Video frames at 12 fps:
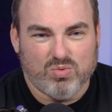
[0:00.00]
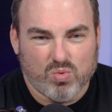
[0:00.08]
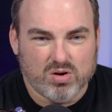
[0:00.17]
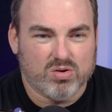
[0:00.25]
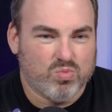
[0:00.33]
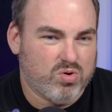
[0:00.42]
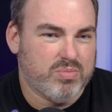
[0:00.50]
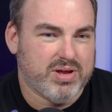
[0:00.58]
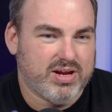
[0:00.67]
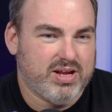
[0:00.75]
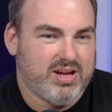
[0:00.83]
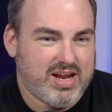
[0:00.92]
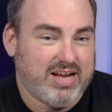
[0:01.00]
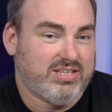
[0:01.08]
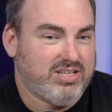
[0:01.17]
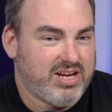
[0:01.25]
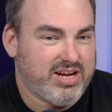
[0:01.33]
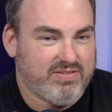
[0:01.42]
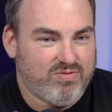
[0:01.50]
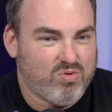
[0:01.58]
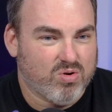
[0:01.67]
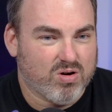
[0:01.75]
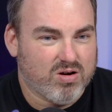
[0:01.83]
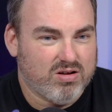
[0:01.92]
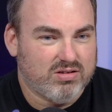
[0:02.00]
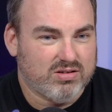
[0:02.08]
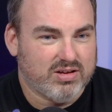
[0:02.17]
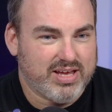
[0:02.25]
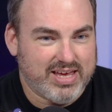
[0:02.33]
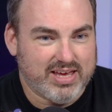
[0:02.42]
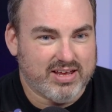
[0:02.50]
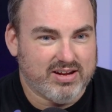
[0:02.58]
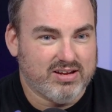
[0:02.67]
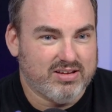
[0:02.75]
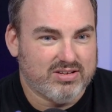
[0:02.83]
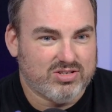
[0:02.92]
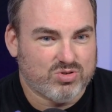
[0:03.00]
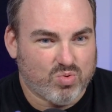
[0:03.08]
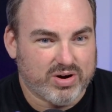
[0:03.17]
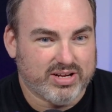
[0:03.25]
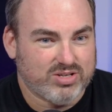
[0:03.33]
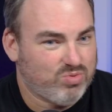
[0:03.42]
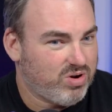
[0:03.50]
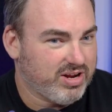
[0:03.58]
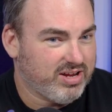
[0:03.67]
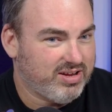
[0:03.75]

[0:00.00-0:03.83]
Wonder Woman 1984 in 2020.